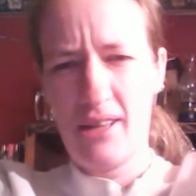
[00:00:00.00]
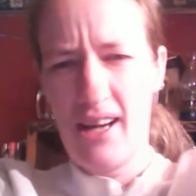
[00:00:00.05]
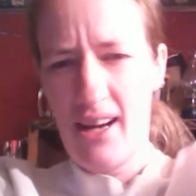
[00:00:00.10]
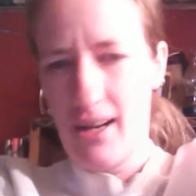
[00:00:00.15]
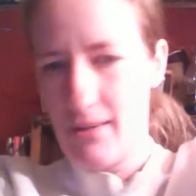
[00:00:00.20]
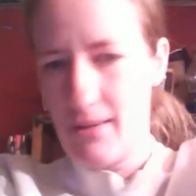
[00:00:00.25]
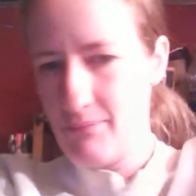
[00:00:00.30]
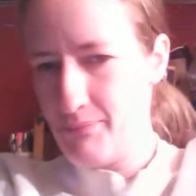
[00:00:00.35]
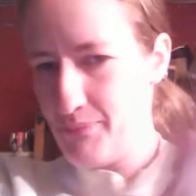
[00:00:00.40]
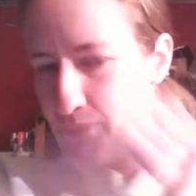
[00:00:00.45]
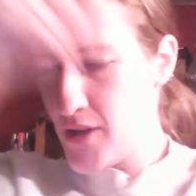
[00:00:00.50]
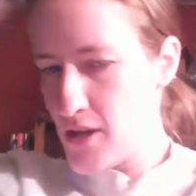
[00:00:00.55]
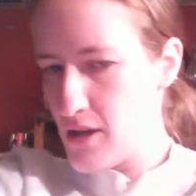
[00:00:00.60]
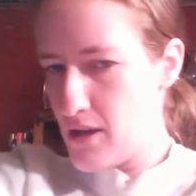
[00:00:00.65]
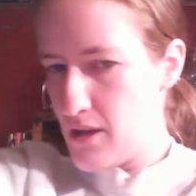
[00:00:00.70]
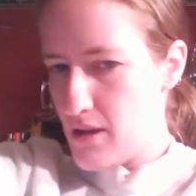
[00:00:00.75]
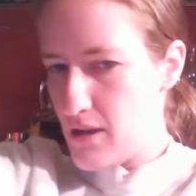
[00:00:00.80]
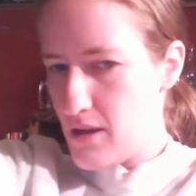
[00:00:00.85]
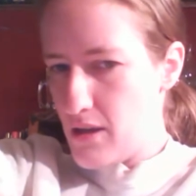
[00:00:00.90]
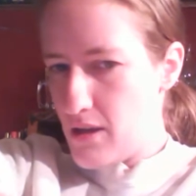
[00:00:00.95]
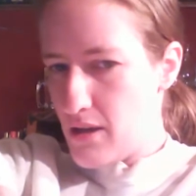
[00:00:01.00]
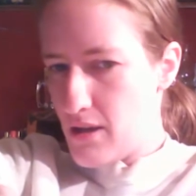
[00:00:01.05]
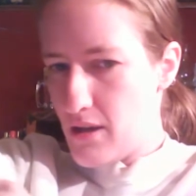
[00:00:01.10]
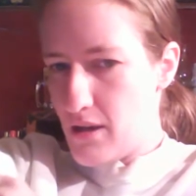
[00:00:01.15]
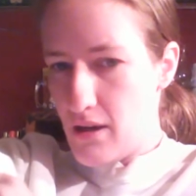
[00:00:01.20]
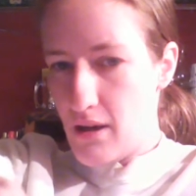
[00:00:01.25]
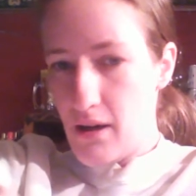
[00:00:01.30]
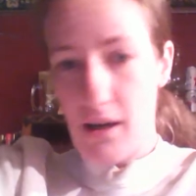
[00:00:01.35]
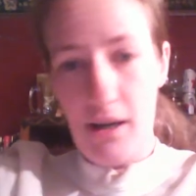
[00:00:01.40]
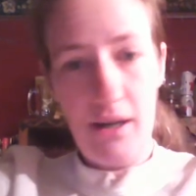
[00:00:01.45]
that.
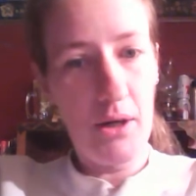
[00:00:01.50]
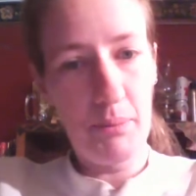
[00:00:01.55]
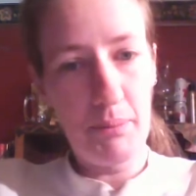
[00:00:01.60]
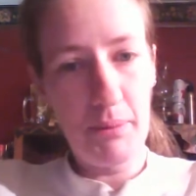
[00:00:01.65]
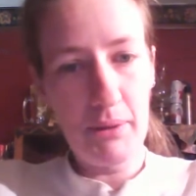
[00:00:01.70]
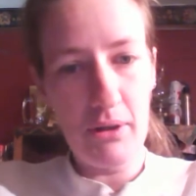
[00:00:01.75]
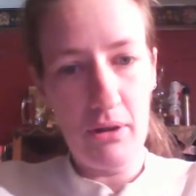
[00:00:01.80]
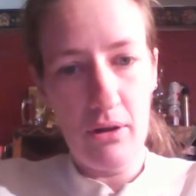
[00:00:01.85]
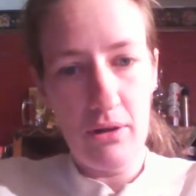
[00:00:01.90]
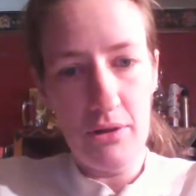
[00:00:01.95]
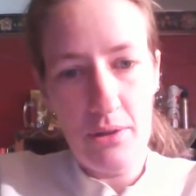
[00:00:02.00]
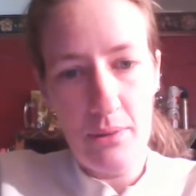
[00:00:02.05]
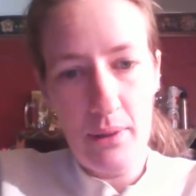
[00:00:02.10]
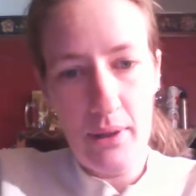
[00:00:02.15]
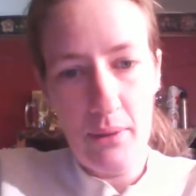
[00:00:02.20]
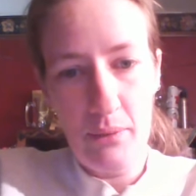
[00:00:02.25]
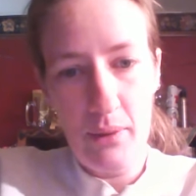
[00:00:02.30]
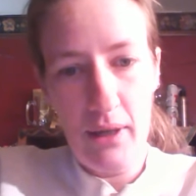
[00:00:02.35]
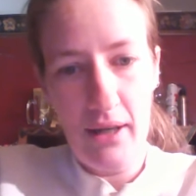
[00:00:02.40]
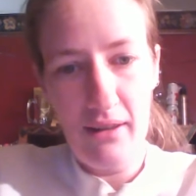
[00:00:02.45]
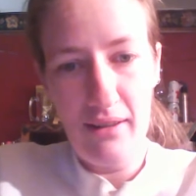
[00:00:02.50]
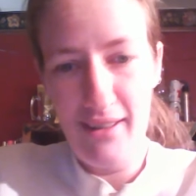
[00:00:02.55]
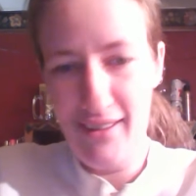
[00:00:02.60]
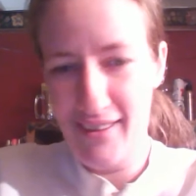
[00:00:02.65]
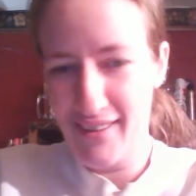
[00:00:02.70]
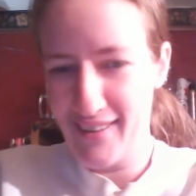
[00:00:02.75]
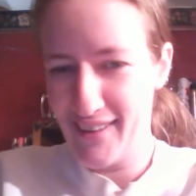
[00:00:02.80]
I hope you're all doing well.